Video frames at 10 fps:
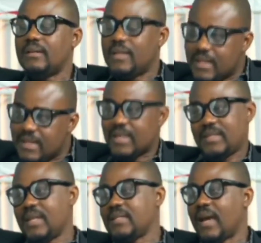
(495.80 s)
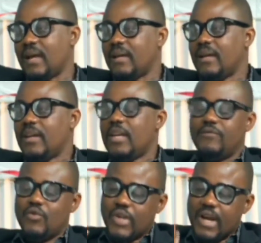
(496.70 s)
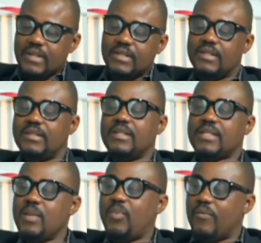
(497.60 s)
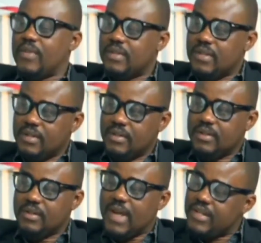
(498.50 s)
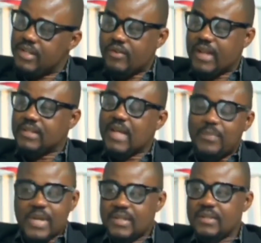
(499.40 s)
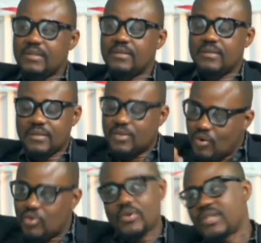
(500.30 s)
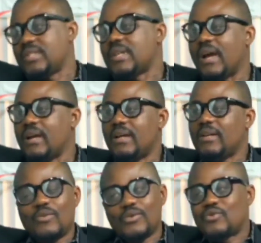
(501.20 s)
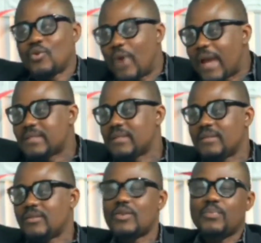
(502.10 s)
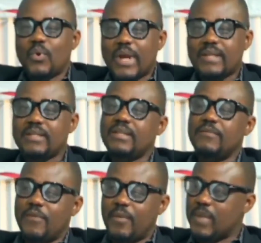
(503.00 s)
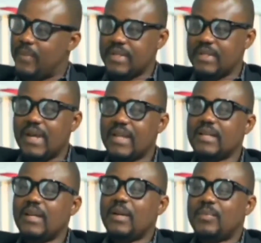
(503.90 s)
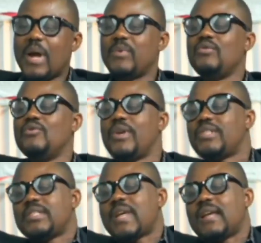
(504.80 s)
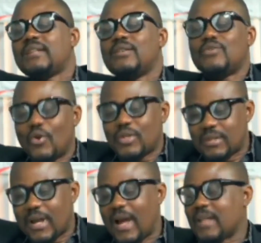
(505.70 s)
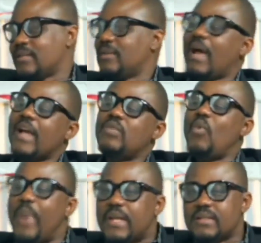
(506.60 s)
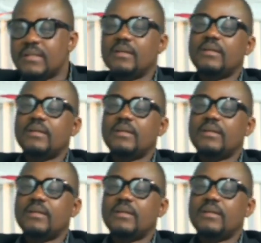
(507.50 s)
in that center. If you check the slip of the registrant, that person did not register. No need to write, just politely inform the person that probably you registered not at Akibobet